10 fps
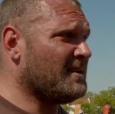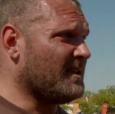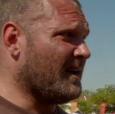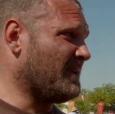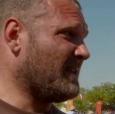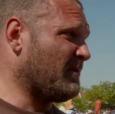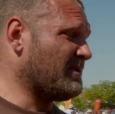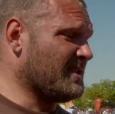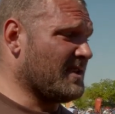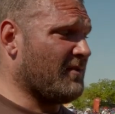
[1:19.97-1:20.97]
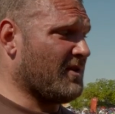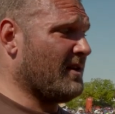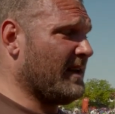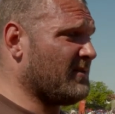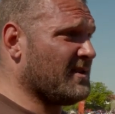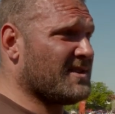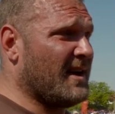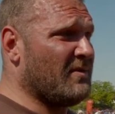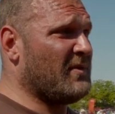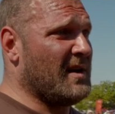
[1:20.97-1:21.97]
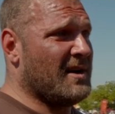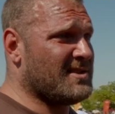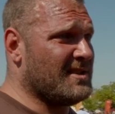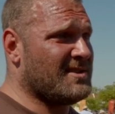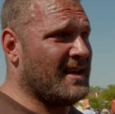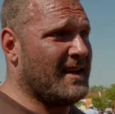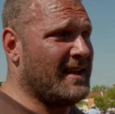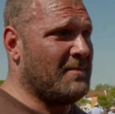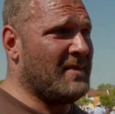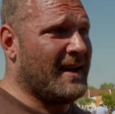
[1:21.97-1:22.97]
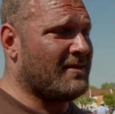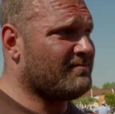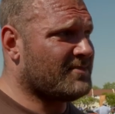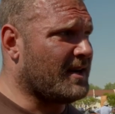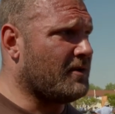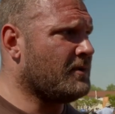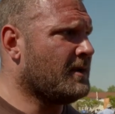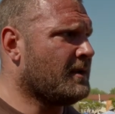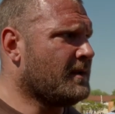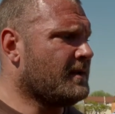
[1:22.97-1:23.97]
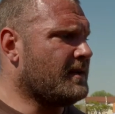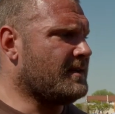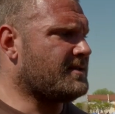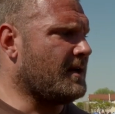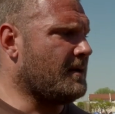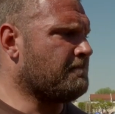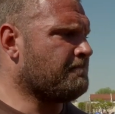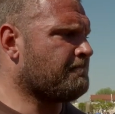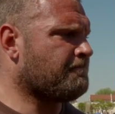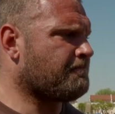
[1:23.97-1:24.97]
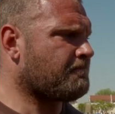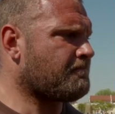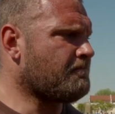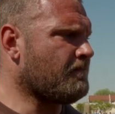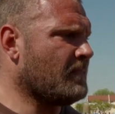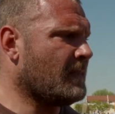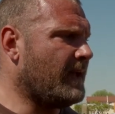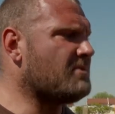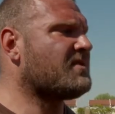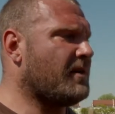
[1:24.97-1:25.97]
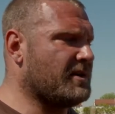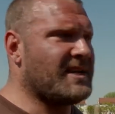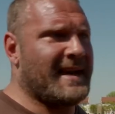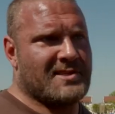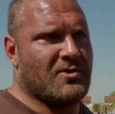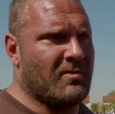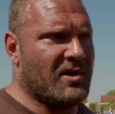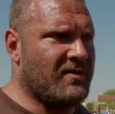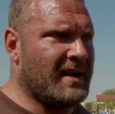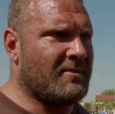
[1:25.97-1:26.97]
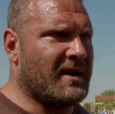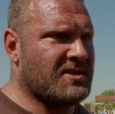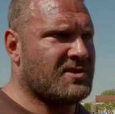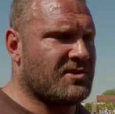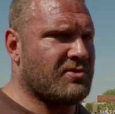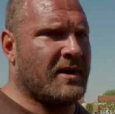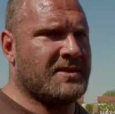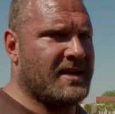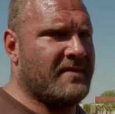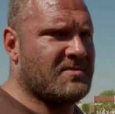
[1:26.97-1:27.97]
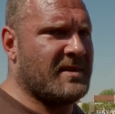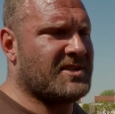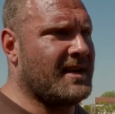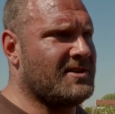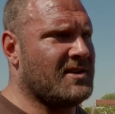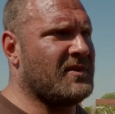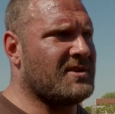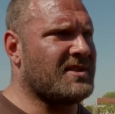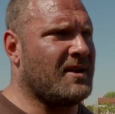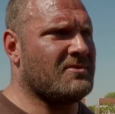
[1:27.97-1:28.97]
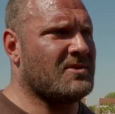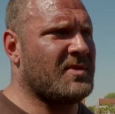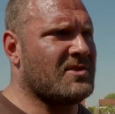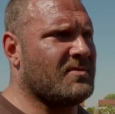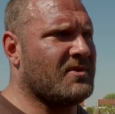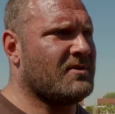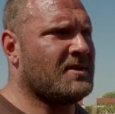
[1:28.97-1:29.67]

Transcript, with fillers: The only difference is I've got to lift the stone first instead of him now. So it's um, it was a very tactical move anyway, just to try and save as much energy for the Stones as possible.